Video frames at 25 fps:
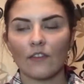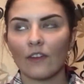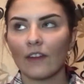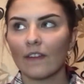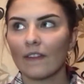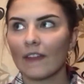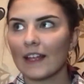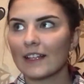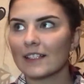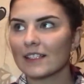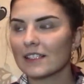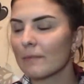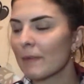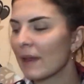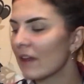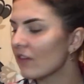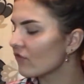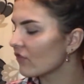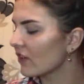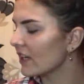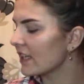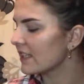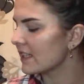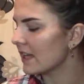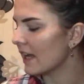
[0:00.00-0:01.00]
I think that's the
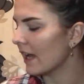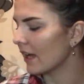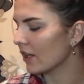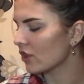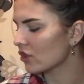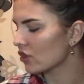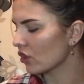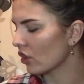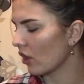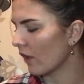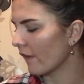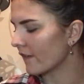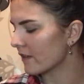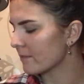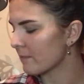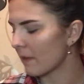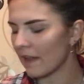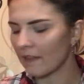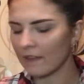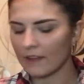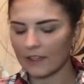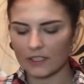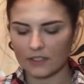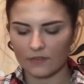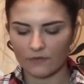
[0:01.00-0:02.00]
main reason I actually got this
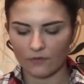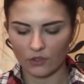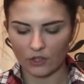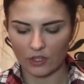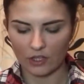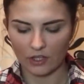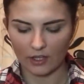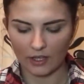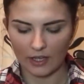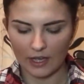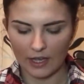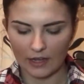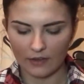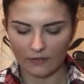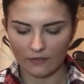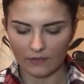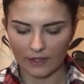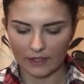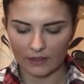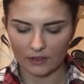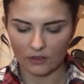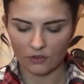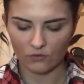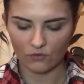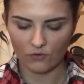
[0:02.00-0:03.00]
palette, is for the kind of
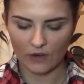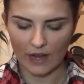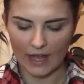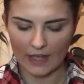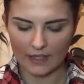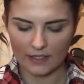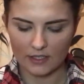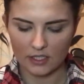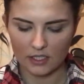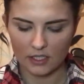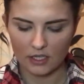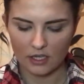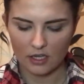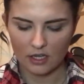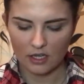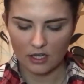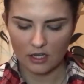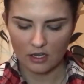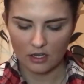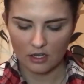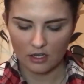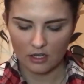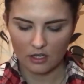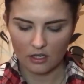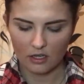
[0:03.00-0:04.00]
like the red
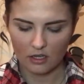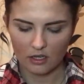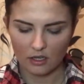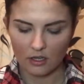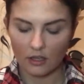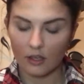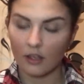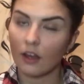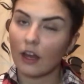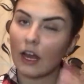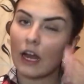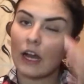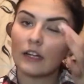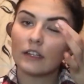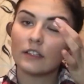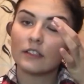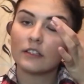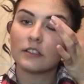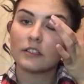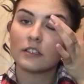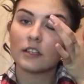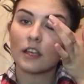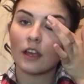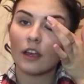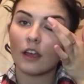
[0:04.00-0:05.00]

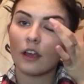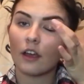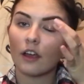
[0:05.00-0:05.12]
and